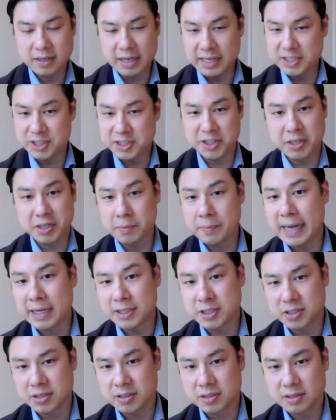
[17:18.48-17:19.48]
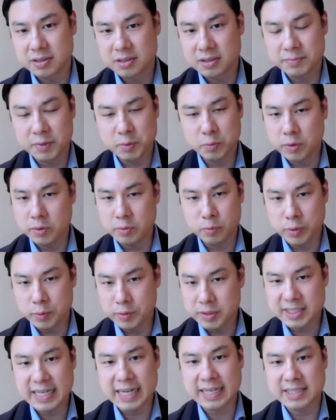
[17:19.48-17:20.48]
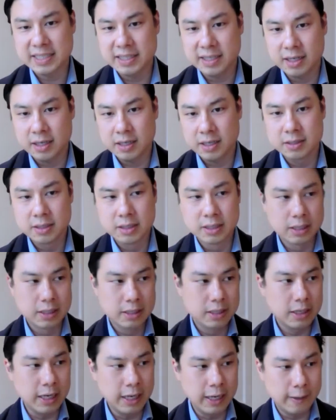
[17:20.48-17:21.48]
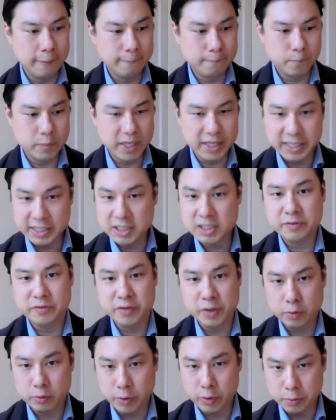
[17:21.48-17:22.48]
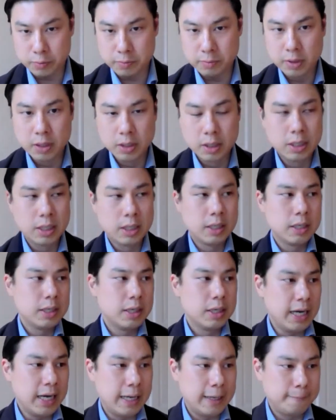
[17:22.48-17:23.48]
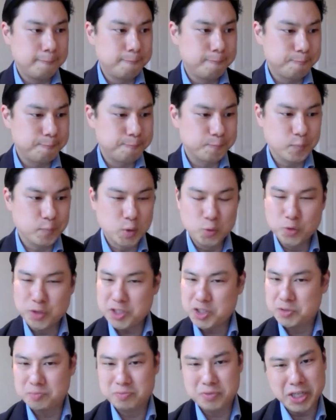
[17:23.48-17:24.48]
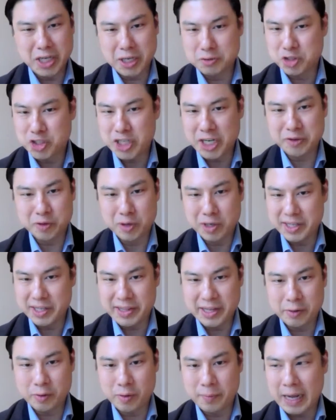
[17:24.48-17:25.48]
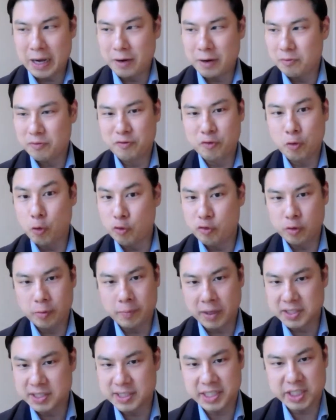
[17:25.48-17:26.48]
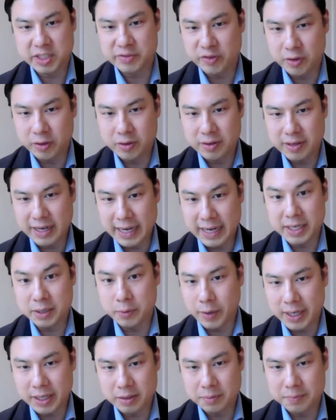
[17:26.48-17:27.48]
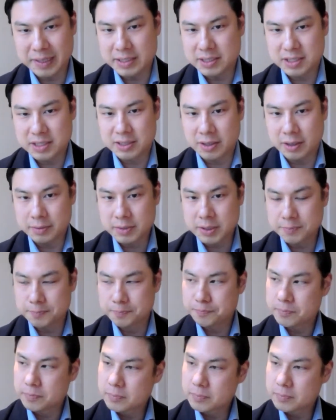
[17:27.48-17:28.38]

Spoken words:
as you can imagine. I mean, we were sat in an interview room, which, you know, generally they're about 4 foot by 6 foot anyway at the best of times,